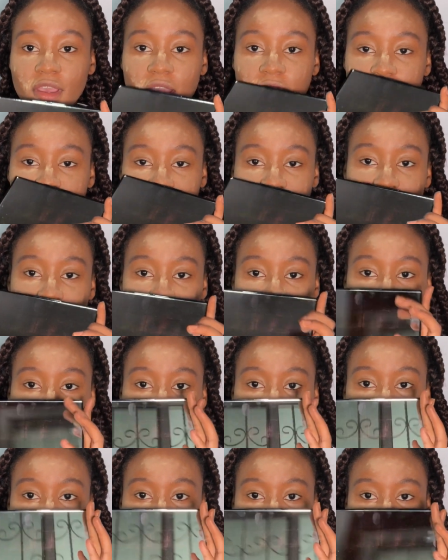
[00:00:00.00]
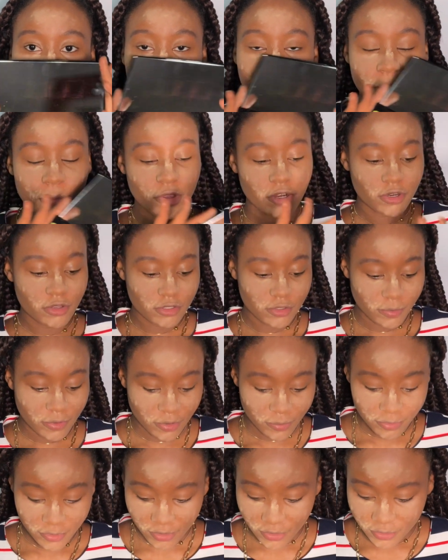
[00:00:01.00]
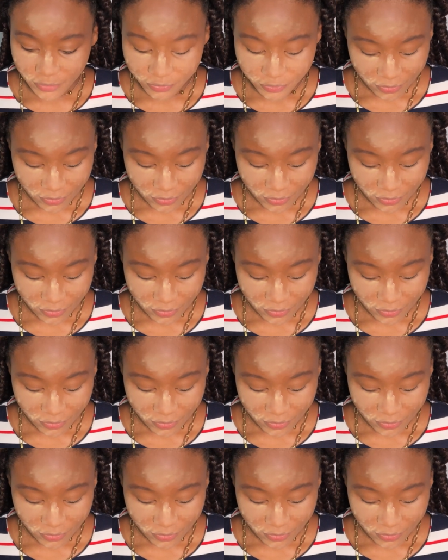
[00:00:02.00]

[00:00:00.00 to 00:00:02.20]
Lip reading: Should I use purple? I'm gonna use purple.